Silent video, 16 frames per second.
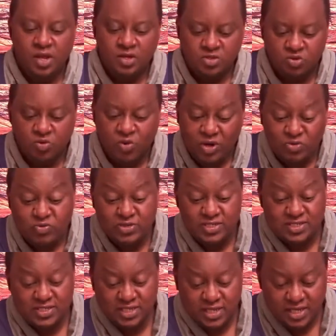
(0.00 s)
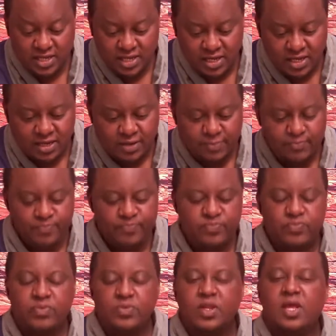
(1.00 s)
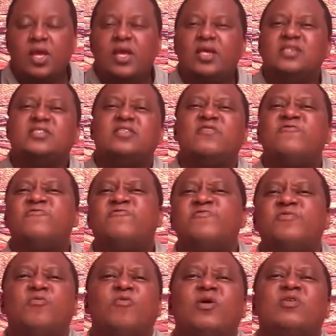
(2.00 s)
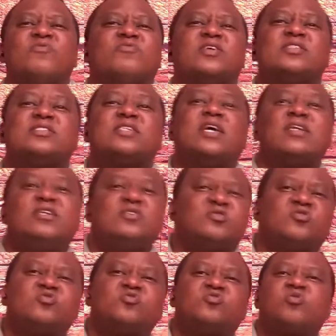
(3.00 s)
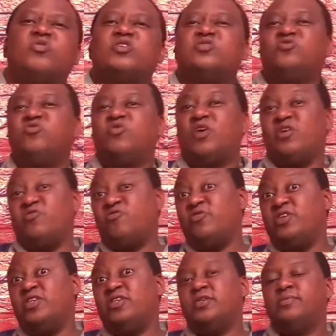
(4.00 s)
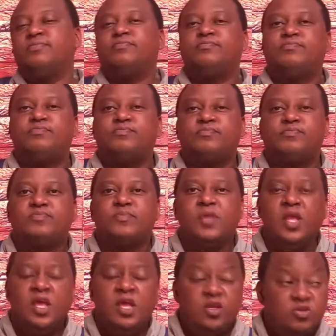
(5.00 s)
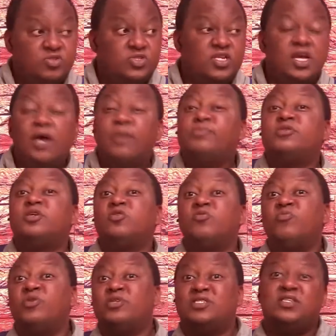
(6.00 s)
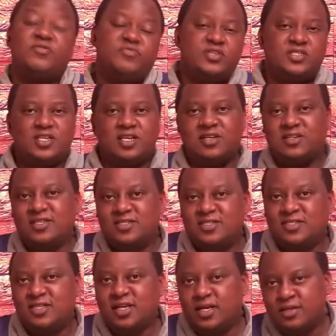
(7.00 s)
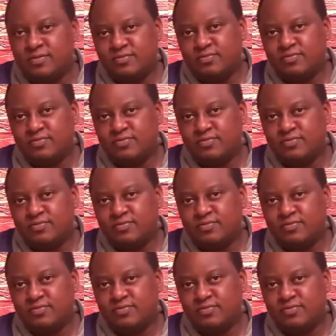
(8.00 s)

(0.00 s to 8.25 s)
So what we see here is a, one of the saddest stories you can read. You see, Absalom was David's eldest son.